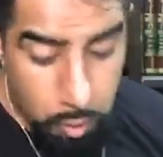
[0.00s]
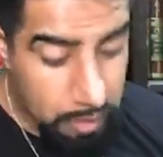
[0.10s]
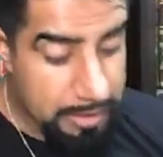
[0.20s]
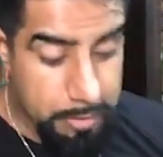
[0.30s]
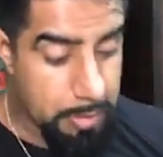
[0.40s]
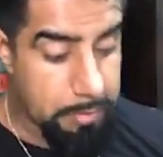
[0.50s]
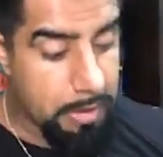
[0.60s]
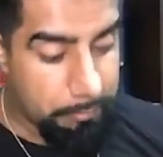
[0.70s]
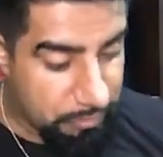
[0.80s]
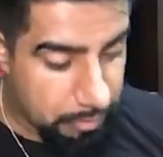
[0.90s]
calling him
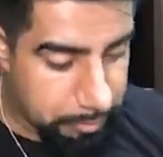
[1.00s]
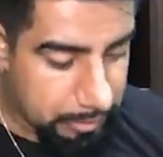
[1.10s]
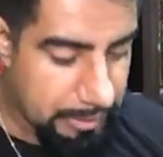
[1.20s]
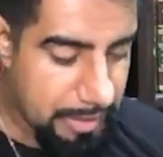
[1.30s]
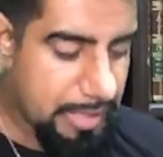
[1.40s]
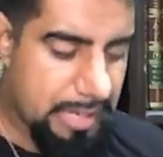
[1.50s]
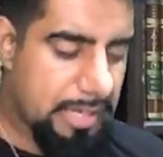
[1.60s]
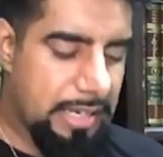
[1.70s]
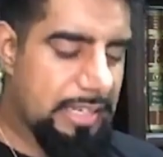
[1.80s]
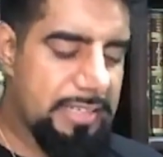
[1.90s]
Imam Farabri.
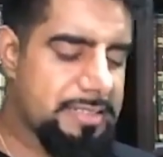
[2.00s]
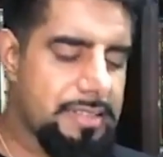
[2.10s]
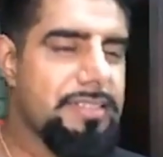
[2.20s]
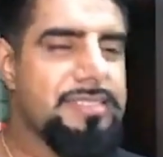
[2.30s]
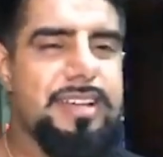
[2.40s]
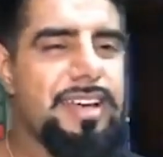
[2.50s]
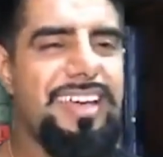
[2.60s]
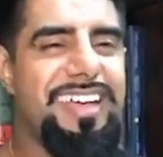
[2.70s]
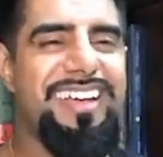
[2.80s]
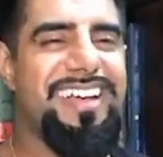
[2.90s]
It's not,
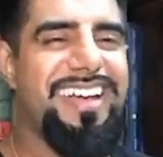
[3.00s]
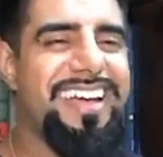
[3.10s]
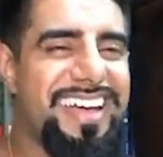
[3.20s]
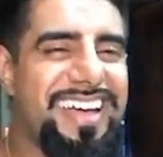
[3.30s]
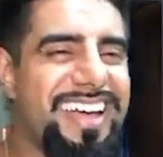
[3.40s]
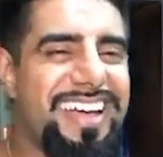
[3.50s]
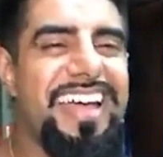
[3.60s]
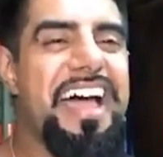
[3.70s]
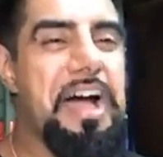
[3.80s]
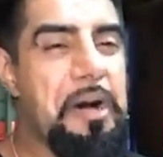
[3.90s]

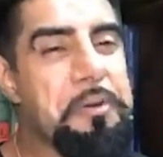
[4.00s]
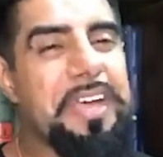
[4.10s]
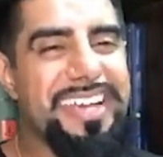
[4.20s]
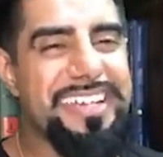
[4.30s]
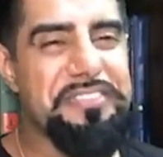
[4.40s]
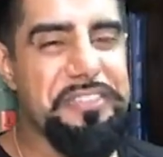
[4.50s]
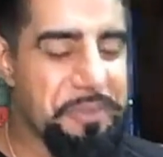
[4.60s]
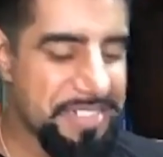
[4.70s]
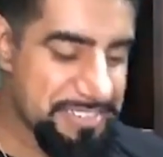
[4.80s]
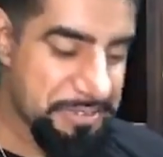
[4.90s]
okay, if you
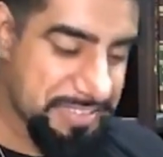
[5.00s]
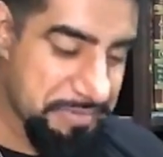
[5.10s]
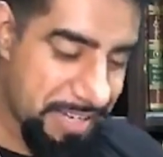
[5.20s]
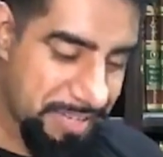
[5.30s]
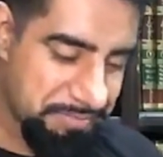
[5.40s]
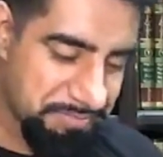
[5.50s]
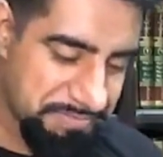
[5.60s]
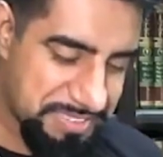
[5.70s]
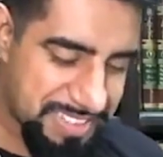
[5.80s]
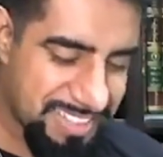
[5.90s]
want to use Imam,
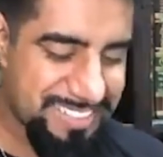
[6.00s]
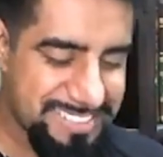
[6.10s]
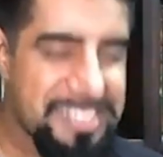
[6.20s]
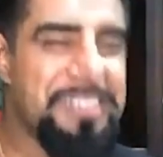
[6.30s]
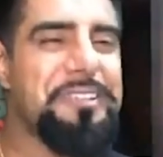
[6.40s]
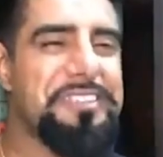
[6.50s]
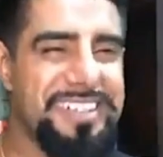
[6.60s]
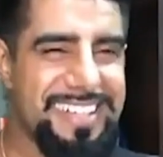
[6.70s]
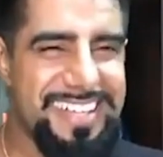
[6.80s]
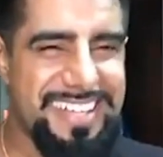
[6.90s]
chalo,
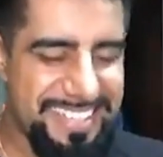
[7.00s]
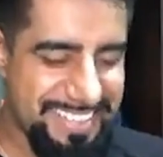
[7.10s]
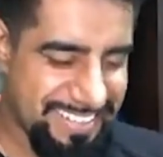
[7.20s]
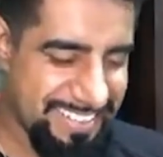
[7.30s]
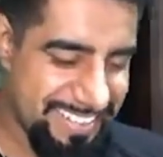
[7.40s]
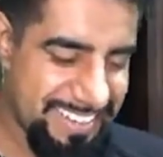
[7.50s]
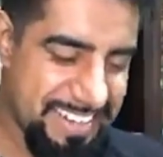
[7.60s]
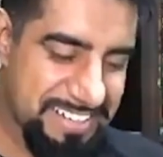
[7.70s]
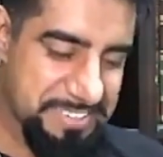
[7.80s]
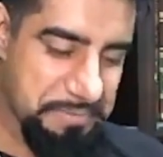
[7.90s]

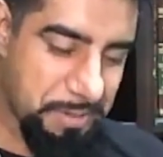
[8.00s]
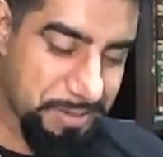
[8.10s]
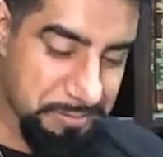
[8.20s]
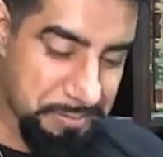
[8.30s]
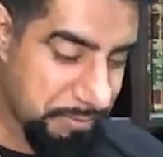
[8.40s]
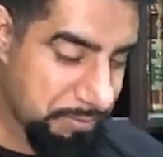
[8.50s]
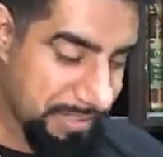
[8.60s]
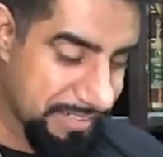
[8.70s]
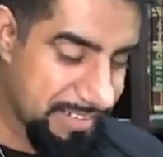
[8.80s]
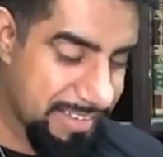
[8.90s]
doesn't bother me,
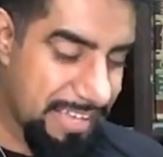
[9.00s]
but